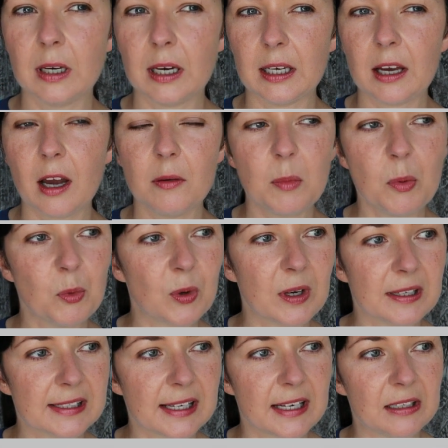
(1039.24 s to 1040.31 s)
I can't remember when
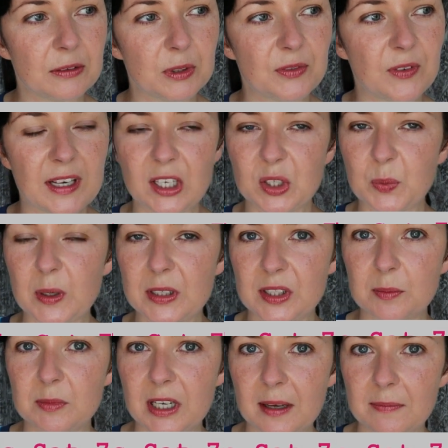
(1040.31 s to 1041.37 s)
I said it would finish, but
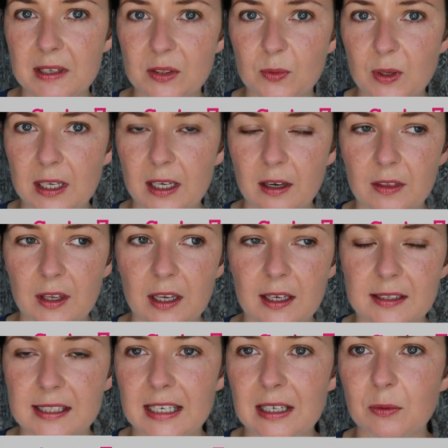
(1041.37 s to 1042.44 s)
sometime this week I think I
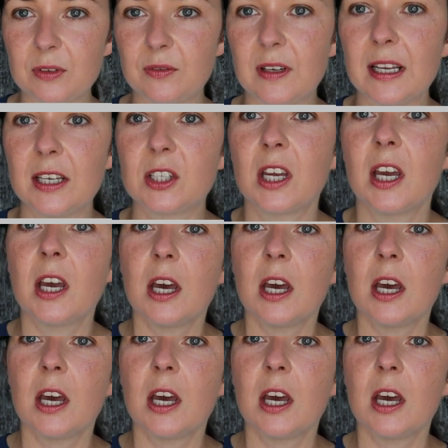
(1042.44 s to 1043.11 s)
said it would finish.